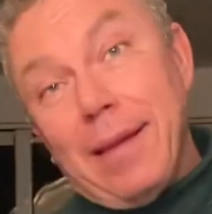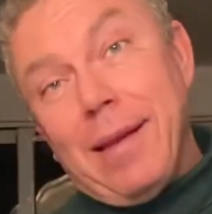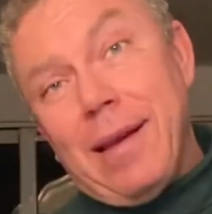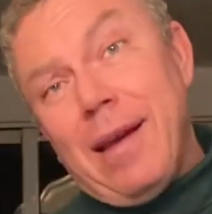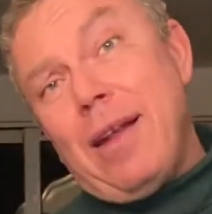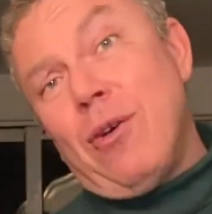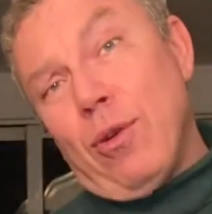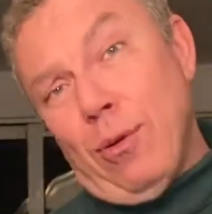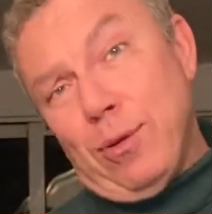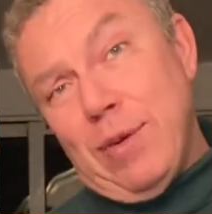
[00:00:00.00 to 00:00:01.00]
I know it
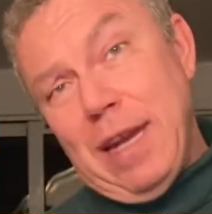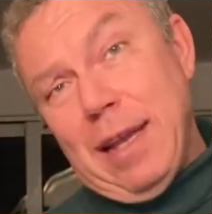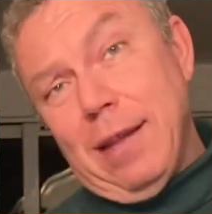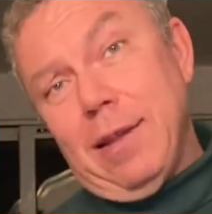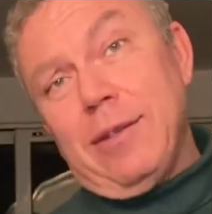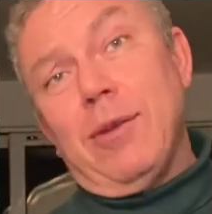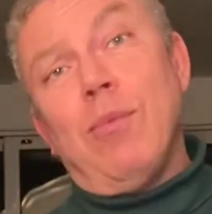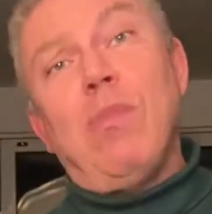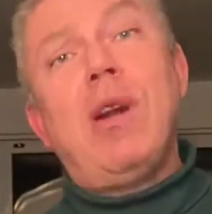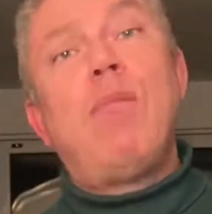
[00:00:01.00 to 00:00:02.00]
looks ridiculous,
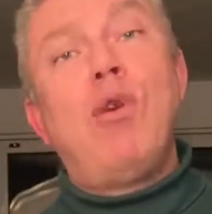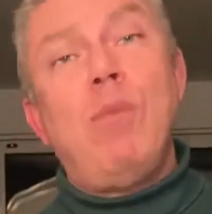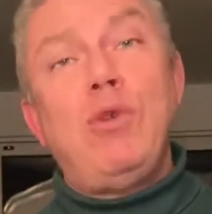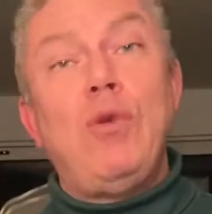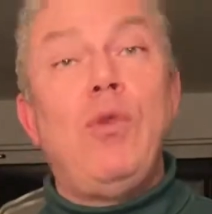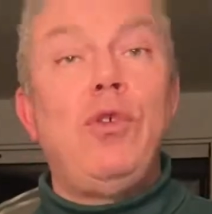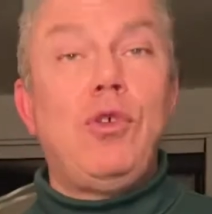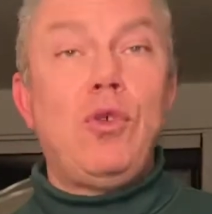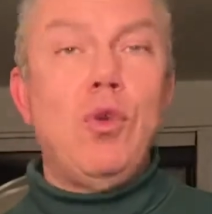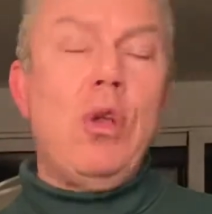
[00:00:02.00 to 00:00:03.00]
but I promise you this
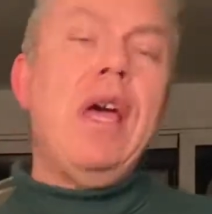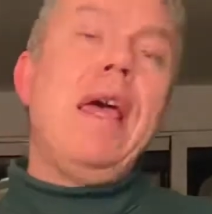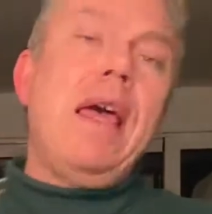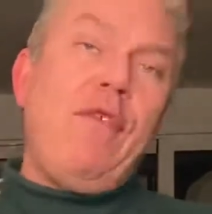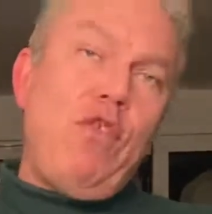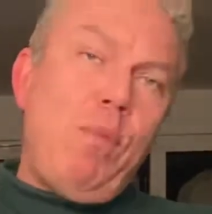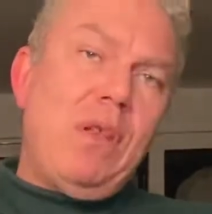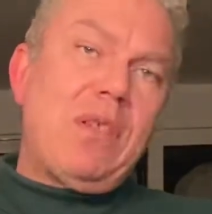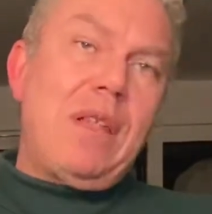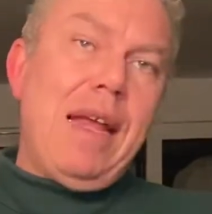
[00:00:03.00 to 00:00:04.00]
is good. If you've been
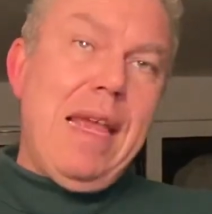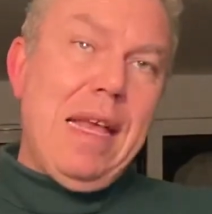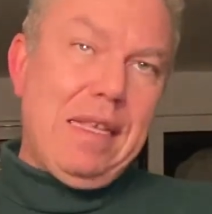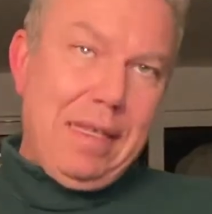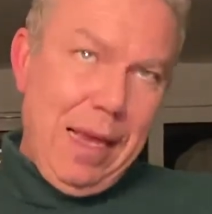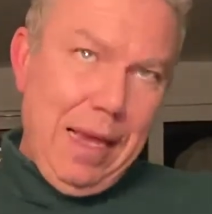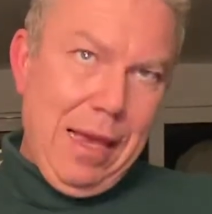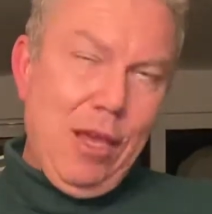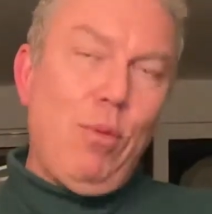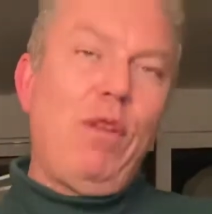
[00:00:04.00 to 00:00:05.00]
studying singing,
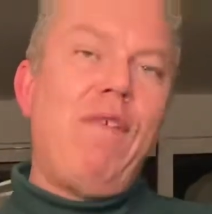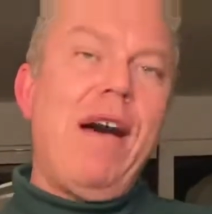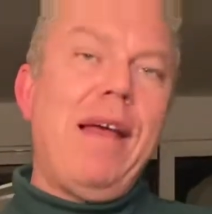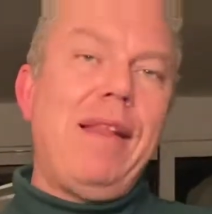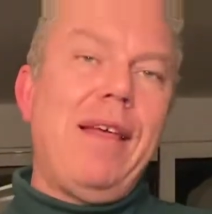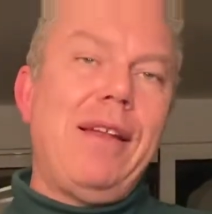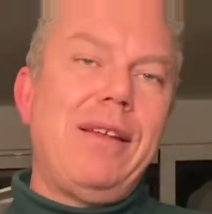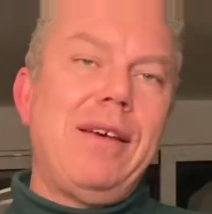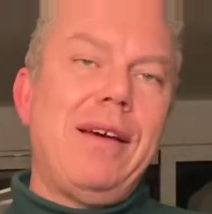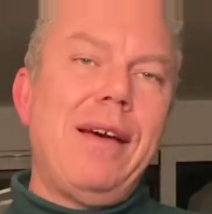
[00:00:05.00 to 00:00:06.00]
you will find
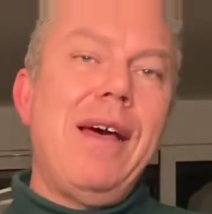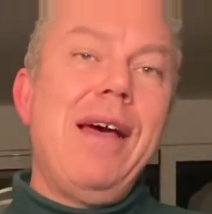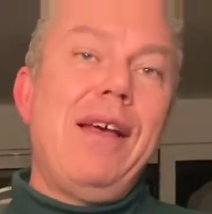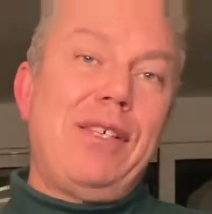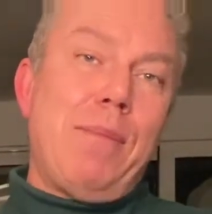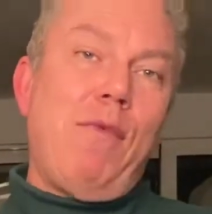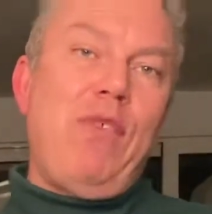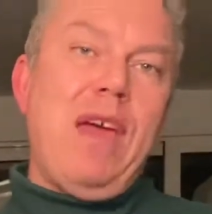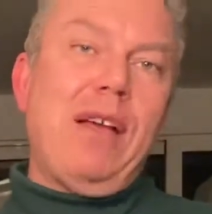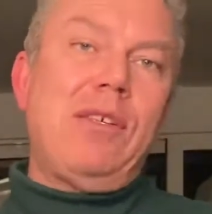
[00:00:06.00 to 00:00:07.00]
that some of
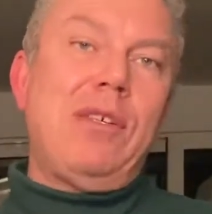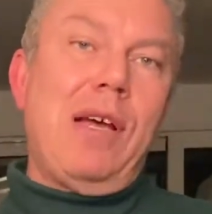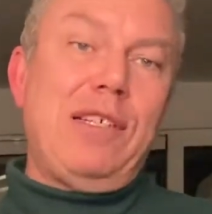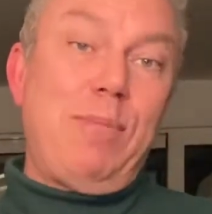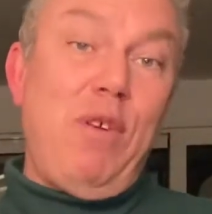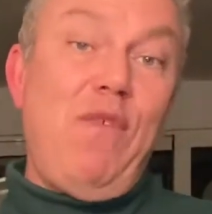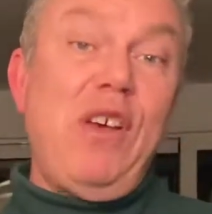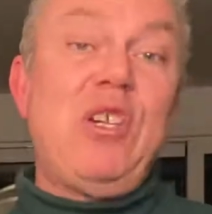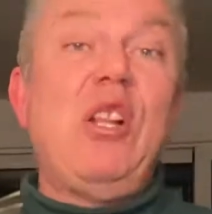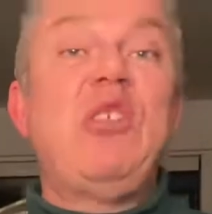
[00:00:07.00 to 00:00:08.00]
the exercises
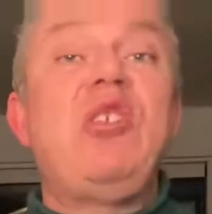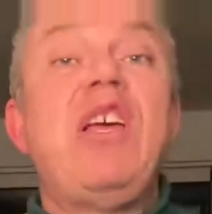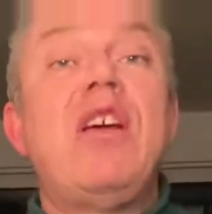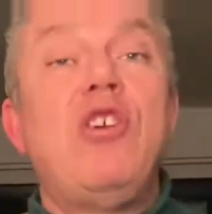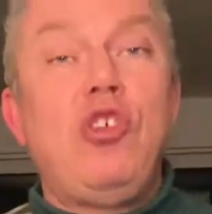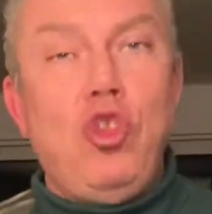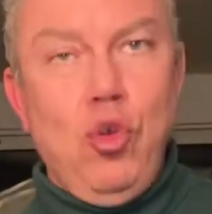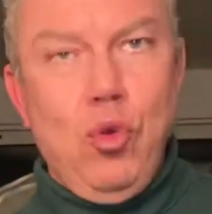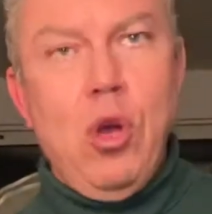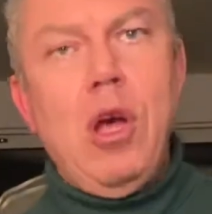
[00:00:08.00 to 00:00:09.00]
professional singers
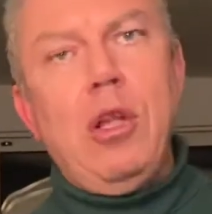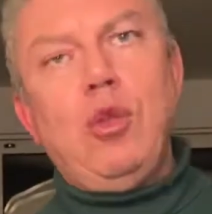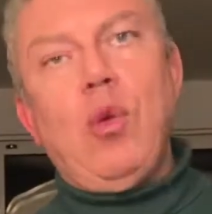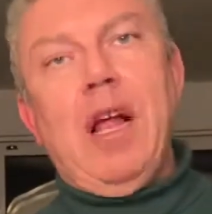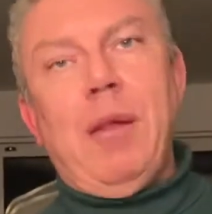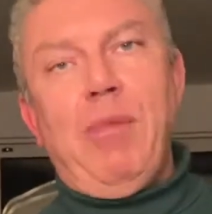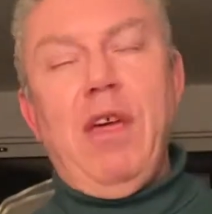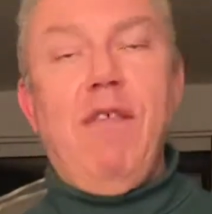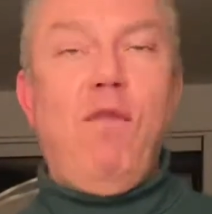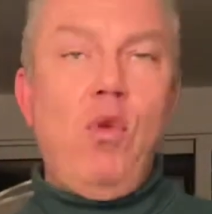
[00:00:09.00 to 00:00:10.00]
do to help
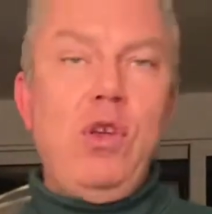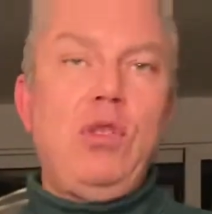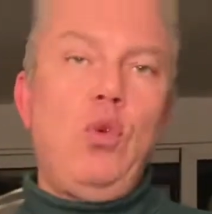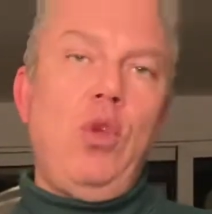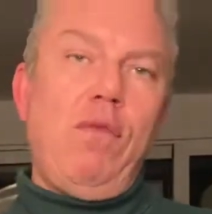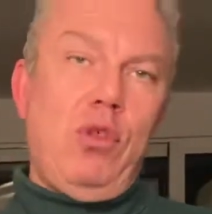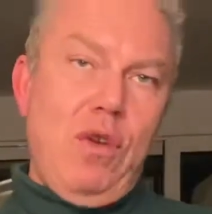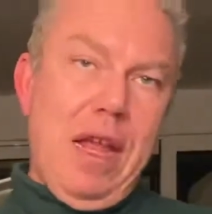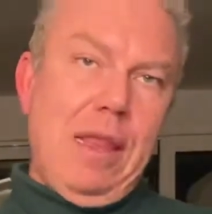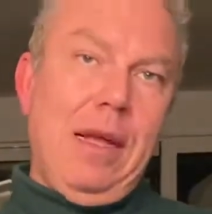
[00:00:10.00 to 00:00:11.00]
their voice, to
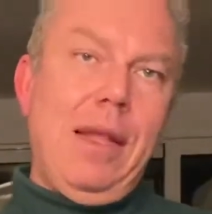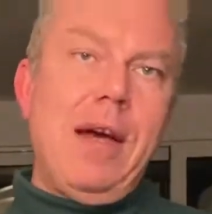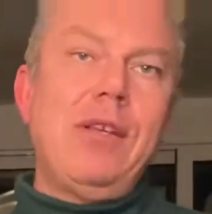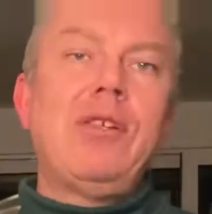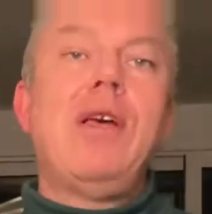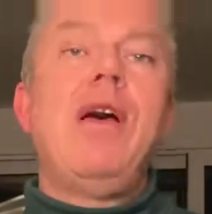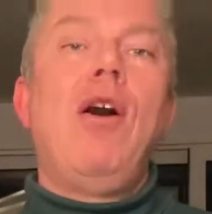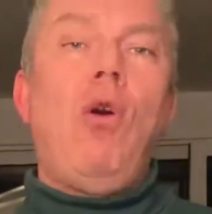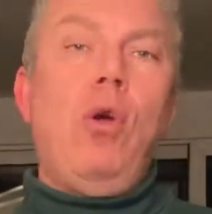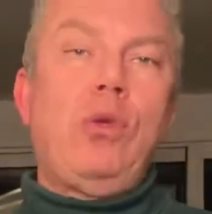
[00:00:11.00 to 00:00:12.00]
train their lungs,
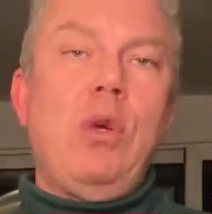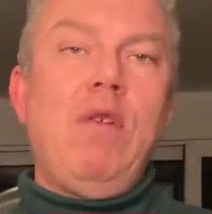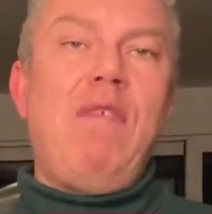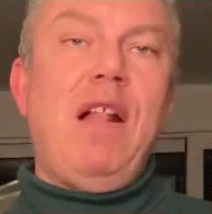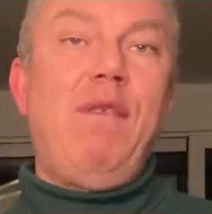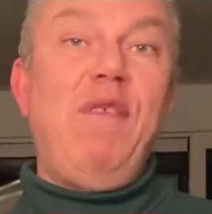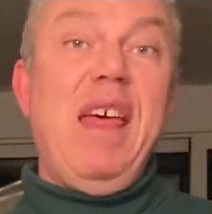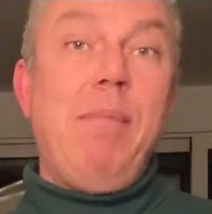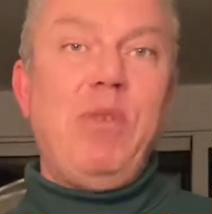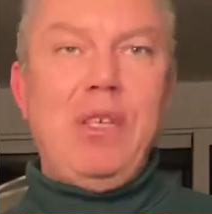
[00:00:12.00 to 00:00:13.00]
also involve
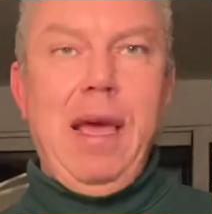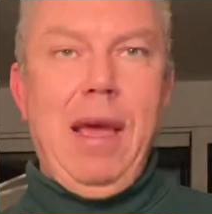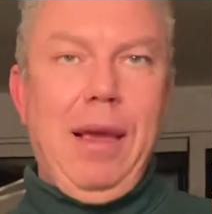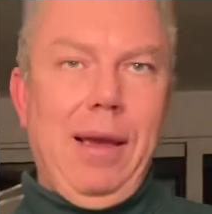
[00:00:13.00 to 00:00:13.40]
them saying